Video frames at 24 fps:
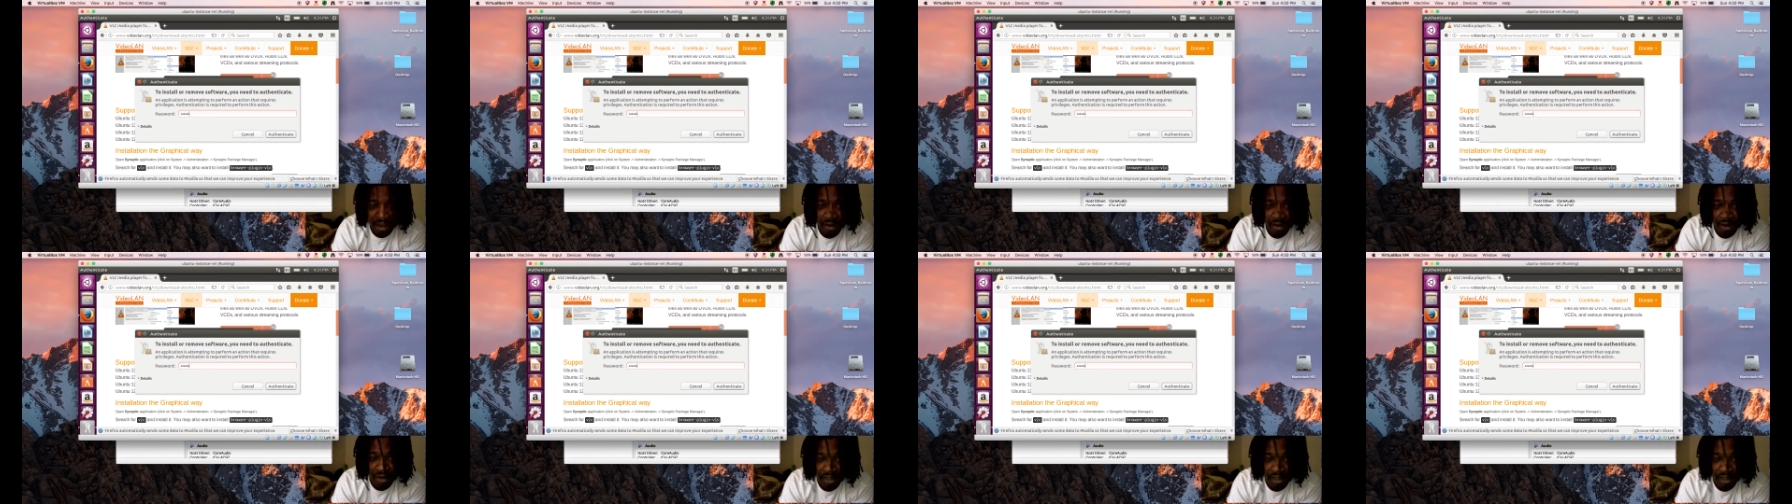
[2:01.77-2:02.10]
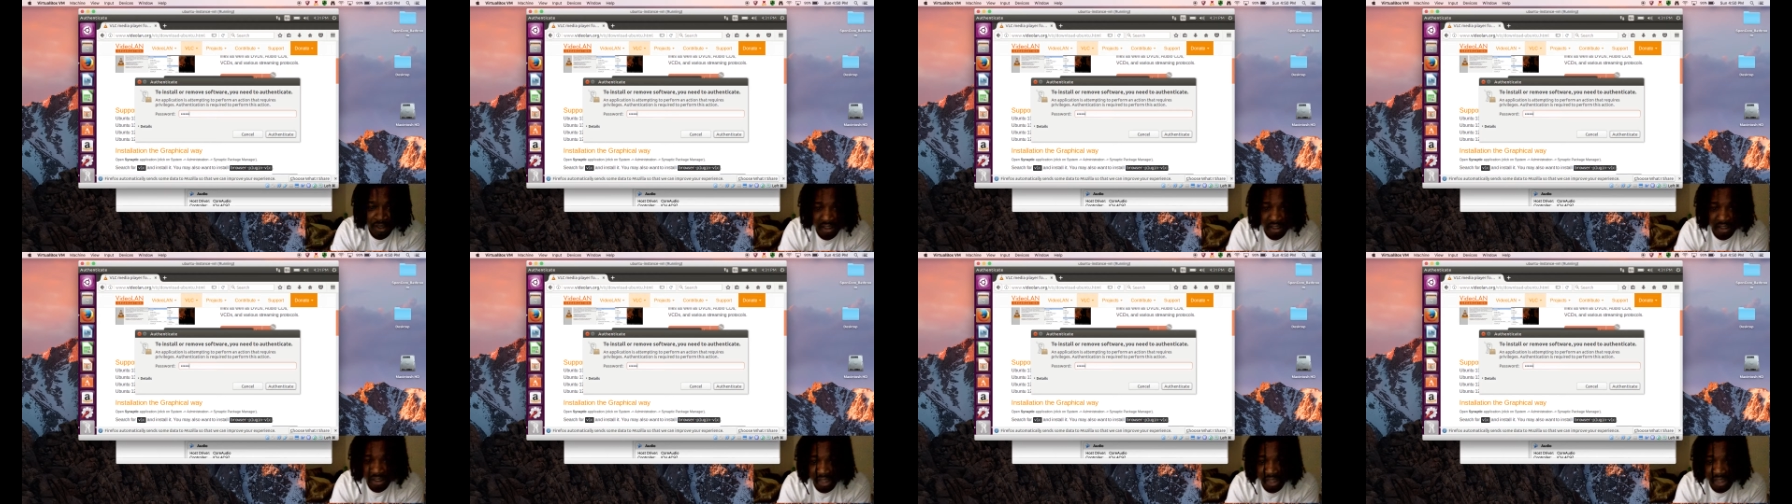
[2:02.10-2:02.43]

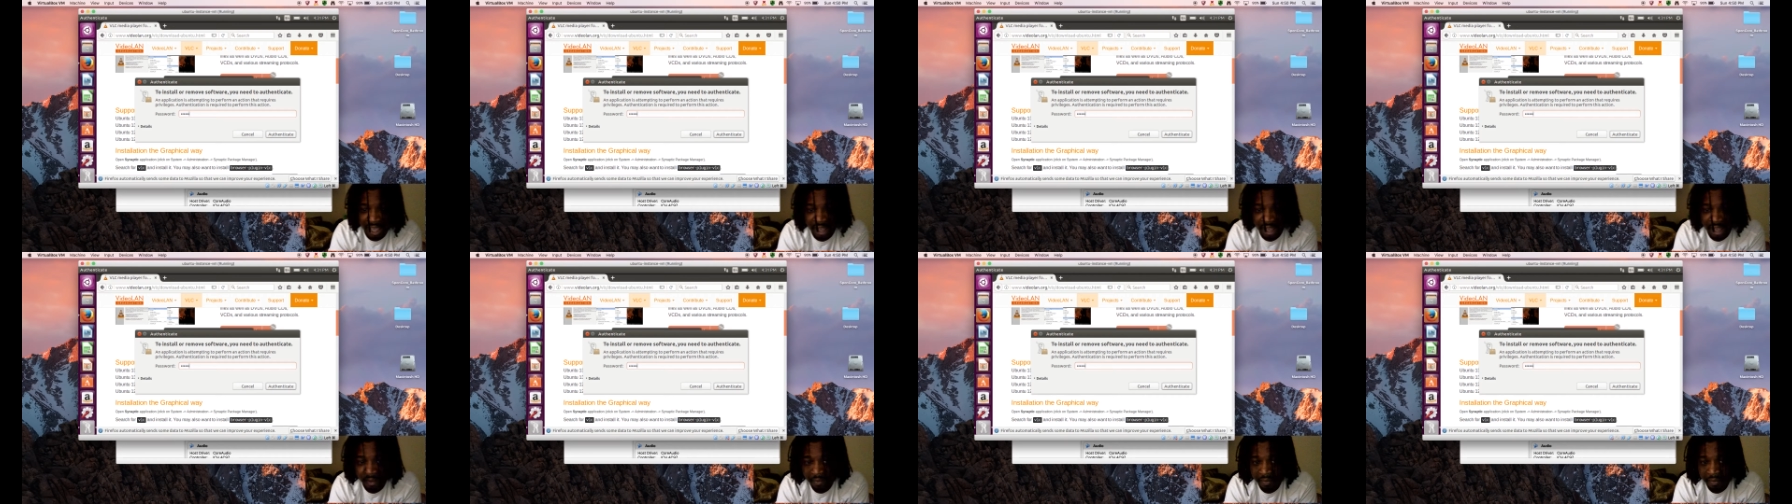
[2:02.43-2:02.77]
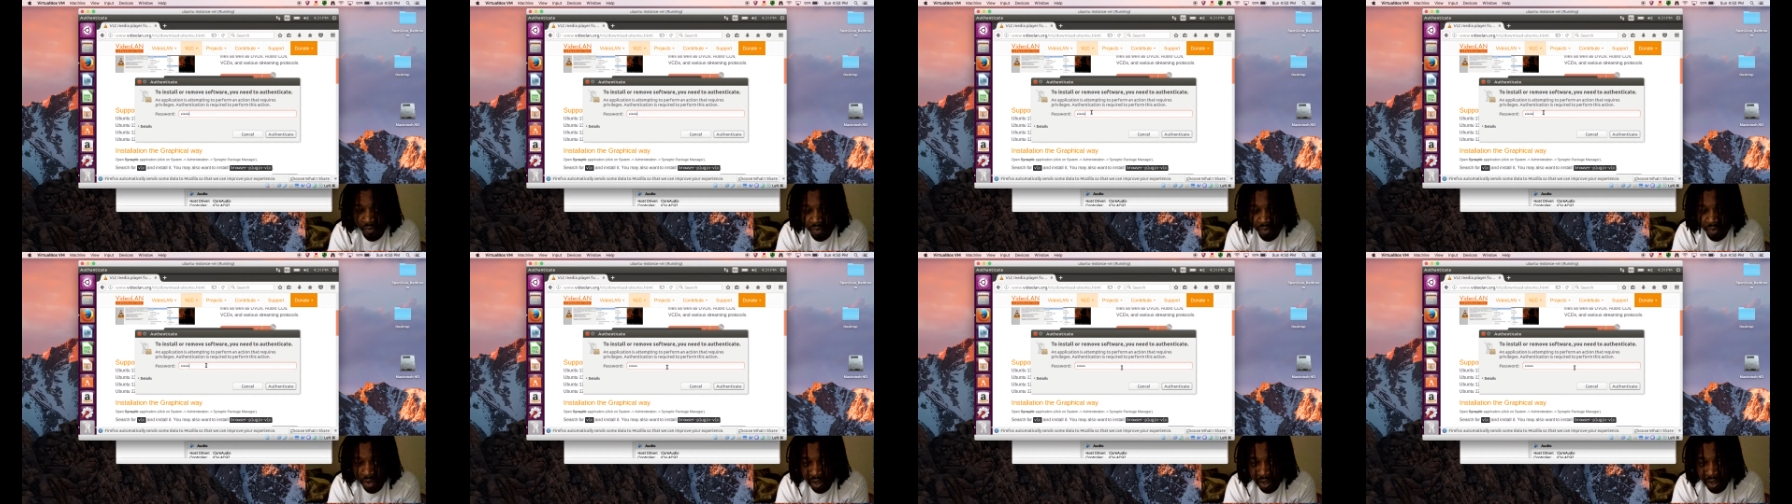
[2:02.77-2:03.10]
is that
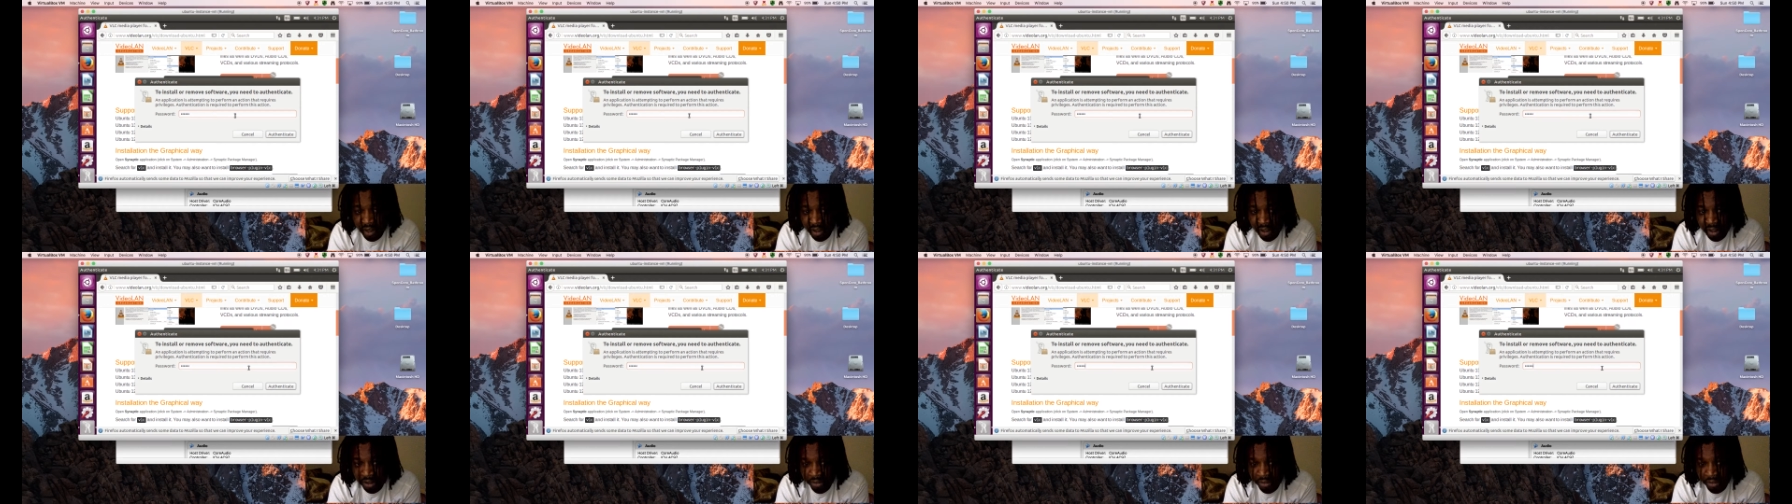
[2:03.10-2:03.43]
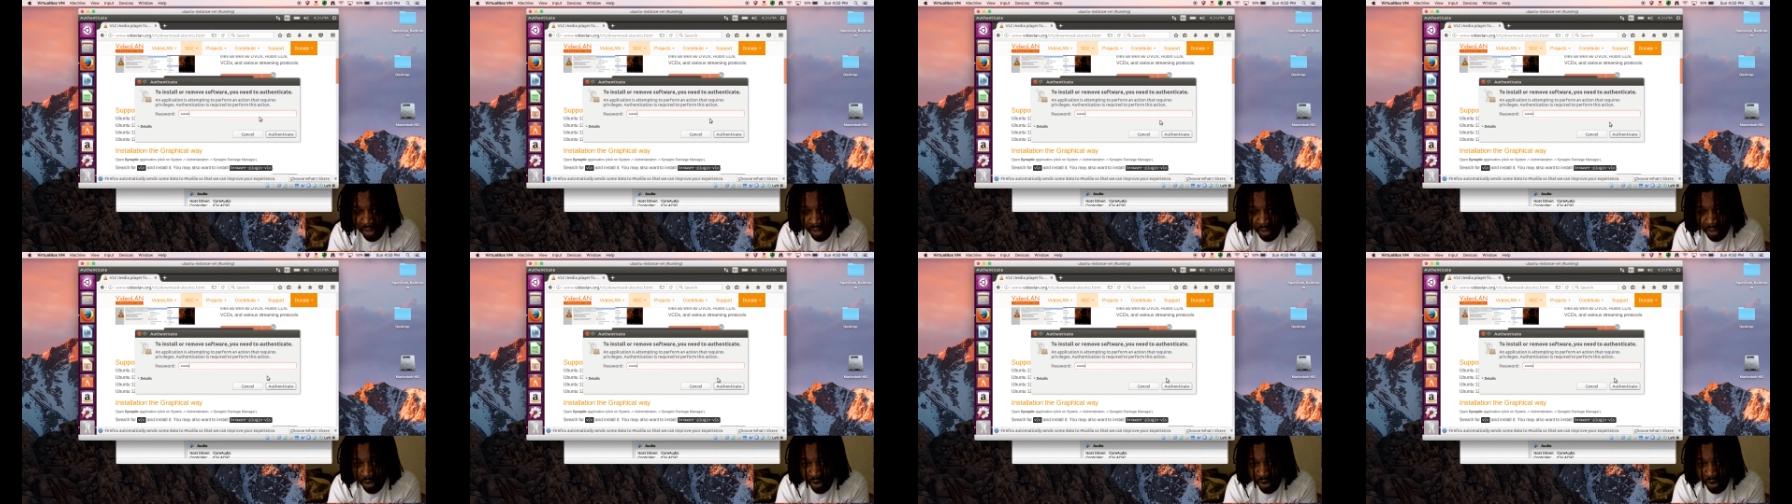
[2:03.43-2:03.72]
sometimes you have